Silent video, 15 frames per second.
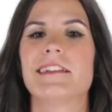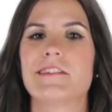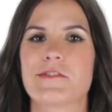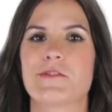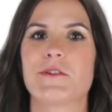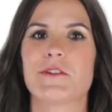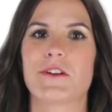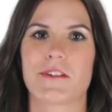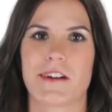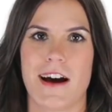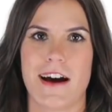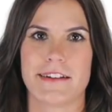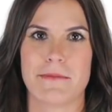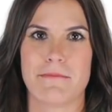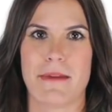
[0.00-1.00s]
Let's do a little
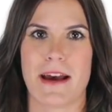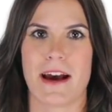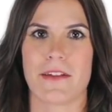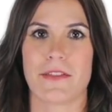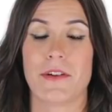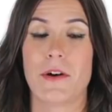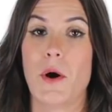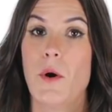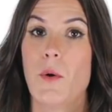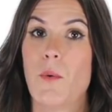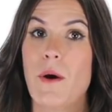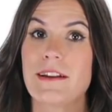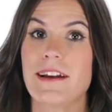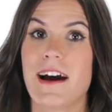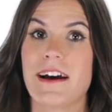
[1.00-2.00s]
condom math.
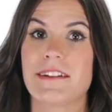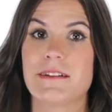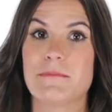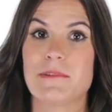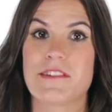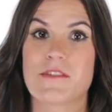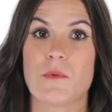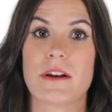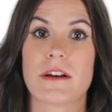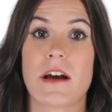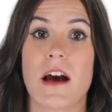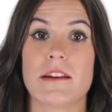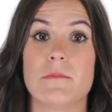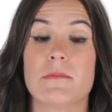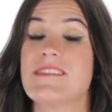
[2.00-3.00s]
One condom plus one
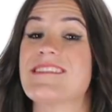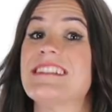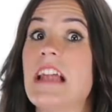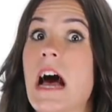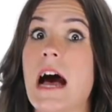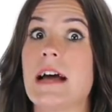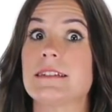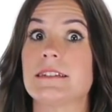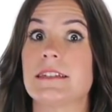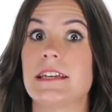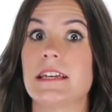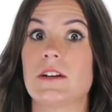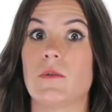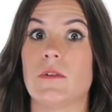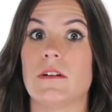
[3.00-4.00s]
condom does not
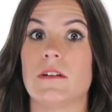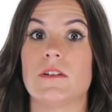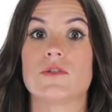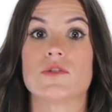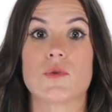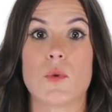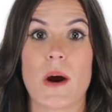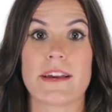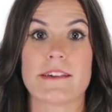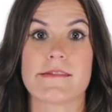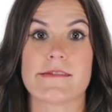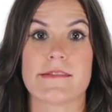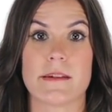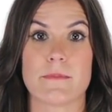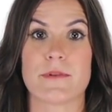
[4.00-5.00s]
equal
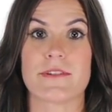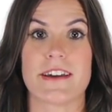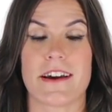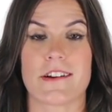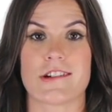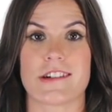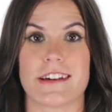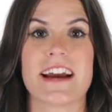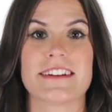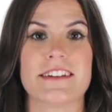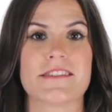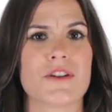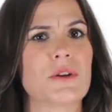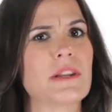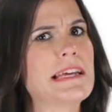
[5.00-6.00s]
twice the protection.
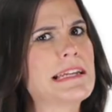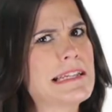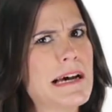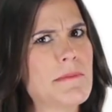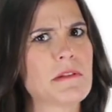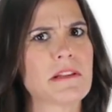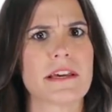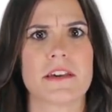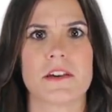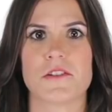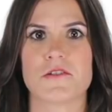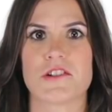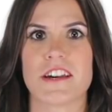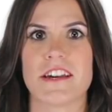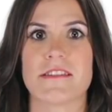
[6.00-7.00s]
It's only doubling your
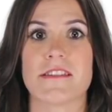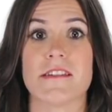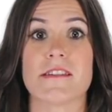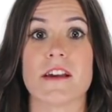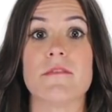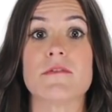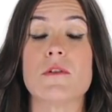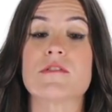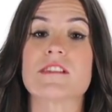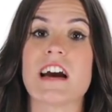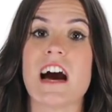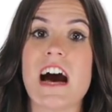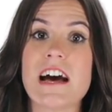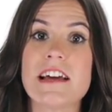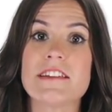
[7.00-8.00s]
chances of those
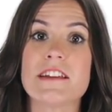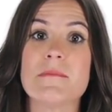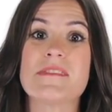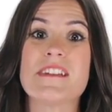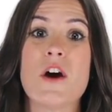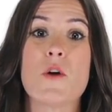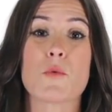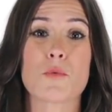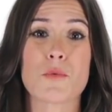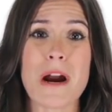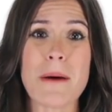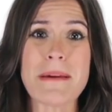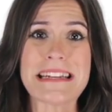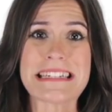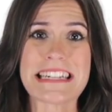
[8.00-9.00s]
condoms
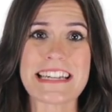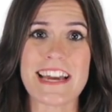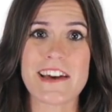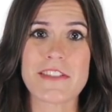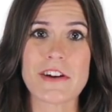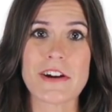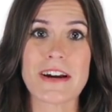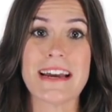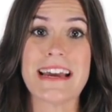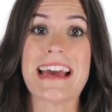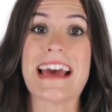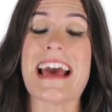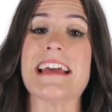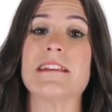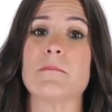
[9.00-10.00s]
rubbing together
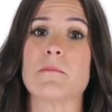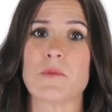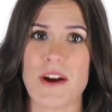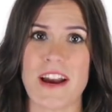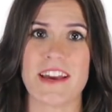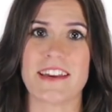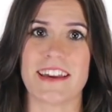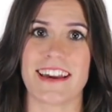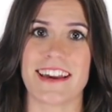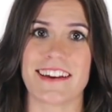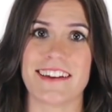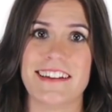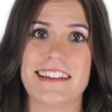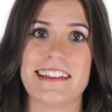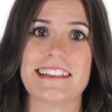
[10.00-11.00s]
and breaking,
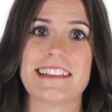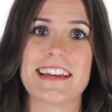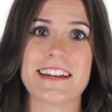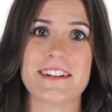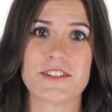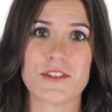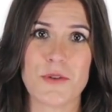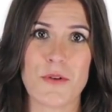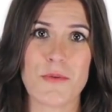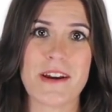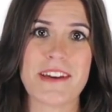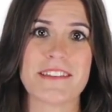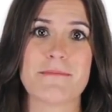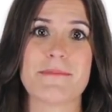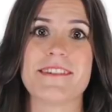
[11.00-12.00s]
leading to what we
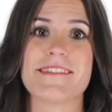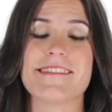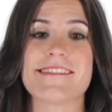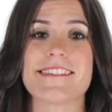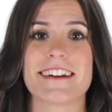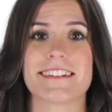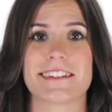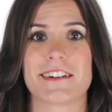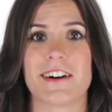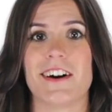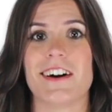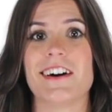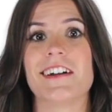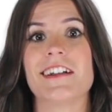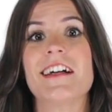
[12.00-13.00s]
in the business like to
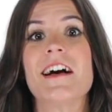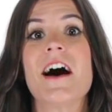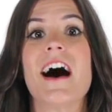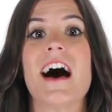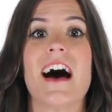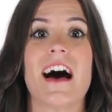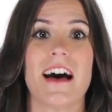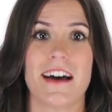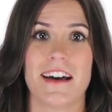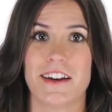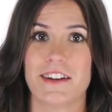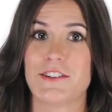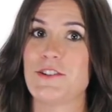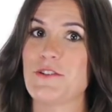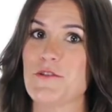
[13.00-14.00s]
call a
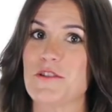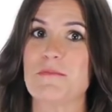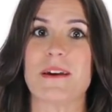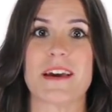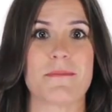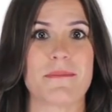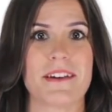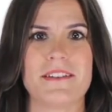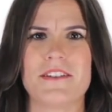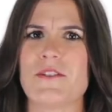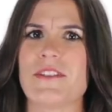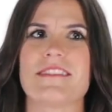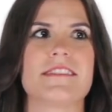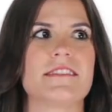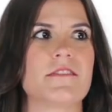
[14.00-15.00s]
douche baby. No,
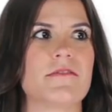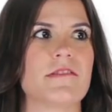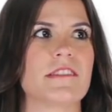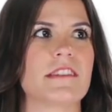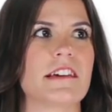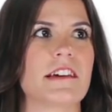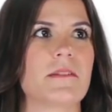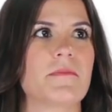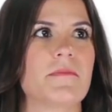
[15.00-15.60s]
that's a different thing.